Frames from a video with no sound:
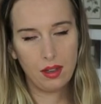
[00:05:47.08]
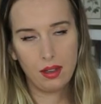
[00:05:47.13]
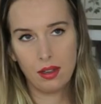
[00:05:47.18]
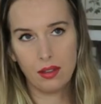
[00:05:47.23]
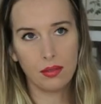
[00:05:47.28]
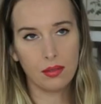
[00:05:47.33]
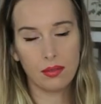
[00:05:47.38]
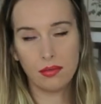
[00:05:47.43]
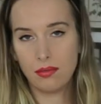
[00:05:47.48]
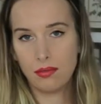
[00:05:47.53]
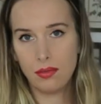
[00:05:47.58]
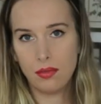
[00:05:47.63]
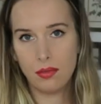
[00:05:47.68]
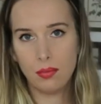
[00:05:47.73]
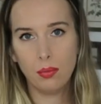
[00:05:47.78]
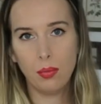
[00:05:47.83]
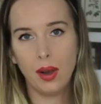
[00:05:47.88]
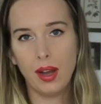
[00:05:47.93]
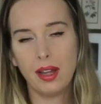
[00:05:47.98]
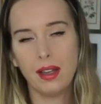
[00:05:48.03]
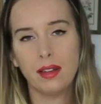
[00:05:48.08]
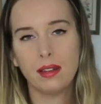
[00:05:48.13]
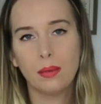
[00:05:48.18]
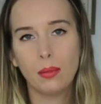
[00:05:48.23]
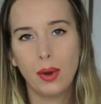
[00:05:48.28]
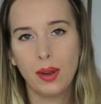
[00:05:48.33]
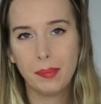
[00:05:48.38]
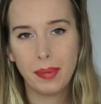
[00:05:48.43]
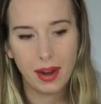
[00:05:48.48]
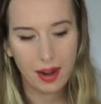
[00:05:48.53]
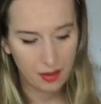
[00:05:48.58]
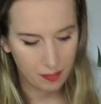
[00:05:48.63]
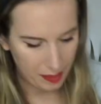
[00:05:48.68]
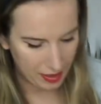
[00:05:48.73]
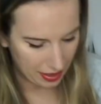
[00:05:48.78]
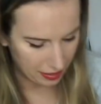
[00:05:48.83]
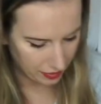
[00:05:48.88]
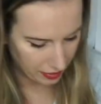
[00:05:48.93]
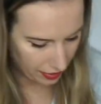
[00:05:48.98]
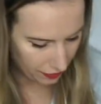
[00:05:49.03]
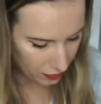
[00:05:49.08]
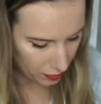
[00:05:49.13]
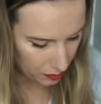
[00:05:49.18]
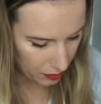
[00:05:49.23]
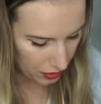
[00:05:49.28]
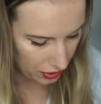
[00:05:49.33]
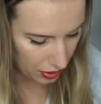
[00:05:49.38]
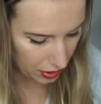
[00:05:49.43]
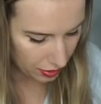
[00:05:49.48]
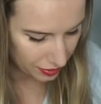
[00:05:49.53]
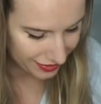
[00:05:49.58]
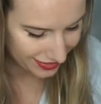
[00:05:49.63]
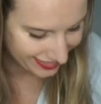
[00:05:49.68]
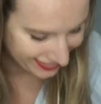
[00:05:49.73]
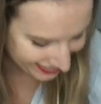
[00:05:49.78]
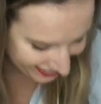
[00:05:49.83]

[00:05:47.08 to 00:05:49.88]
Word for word: uh, what, one pair of pants I have to put on.